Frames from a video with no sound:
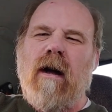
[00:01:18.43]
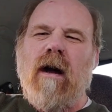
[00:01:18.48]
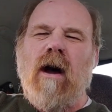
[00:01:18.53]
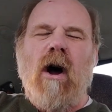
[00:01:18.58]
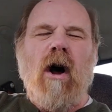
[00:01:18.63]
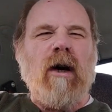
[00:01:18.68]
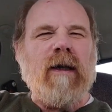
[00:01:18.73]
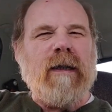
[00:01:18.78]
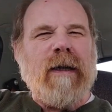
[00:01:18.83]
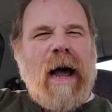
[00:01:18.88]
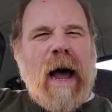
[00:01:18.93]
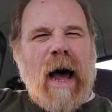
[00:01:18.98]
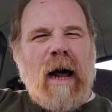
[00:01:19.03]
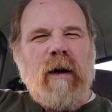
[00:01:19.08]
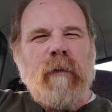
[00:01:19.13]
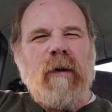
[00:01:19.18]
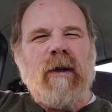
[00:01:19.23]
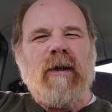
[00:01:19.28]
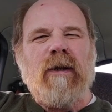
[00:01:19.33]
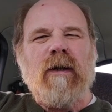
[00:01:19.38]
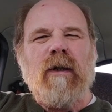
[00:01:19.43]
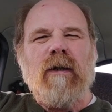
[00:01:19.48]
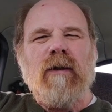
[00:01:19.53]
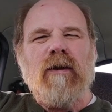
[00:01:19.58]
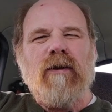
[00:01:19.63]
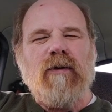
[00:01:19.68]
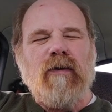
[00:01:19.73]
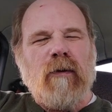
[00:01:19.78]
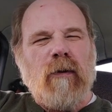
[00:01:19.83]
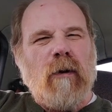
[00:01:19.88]
Autonomous
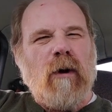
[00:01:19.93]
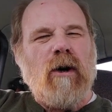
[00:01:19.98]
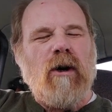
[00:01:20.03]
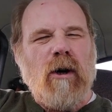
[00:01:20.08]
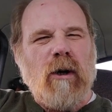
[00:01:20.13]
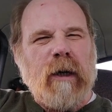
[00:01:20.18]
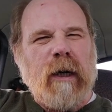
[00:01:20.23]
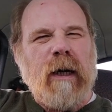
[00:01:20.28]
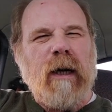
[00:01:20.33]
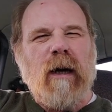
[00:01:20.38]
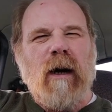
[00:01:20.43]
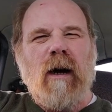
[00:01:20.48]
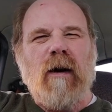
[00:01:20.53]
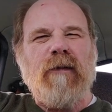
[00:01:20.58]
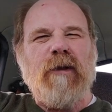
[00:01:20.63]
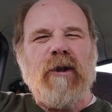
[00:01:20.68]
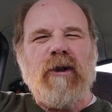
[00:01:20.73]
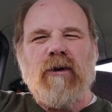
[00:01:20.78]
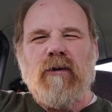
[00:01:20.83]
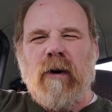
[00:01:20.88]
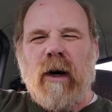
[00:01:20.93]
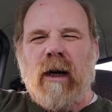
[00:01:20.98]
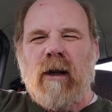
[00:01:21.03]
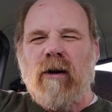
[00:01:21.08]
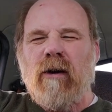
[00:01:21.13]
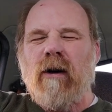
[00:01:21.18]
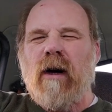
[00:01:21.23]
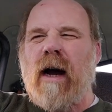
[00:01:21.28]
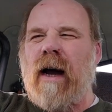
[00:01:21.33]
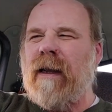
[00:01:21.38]
tr- hooking of the
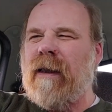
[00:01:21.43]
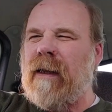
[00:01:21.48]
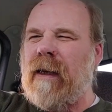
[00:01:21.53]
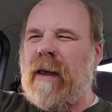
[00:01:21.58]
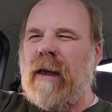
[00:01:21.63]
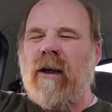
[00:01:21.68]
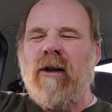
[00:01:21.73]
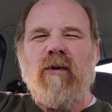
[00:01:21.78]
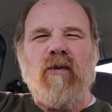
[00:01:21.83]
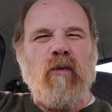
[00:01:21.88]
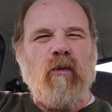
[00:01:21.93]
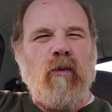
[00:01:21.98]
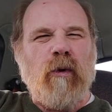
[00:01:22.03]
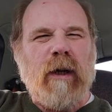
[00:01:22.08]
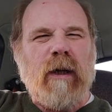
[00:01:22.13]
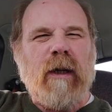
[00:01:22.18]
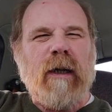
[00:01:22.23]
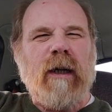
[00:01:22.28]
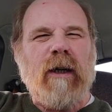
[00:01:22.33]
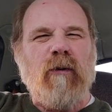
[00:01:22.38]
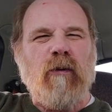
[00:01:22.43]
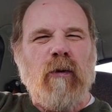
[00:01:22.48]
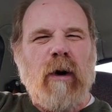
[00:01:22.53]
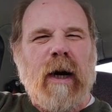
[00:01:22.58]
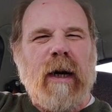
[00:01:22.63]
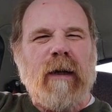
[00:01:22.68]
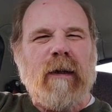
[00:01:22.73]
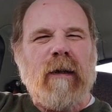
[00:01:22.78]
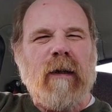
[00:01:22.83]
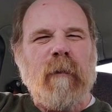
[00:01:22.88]
trailer. I think it's really
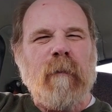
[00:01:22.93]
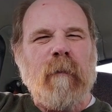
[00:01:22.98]
great.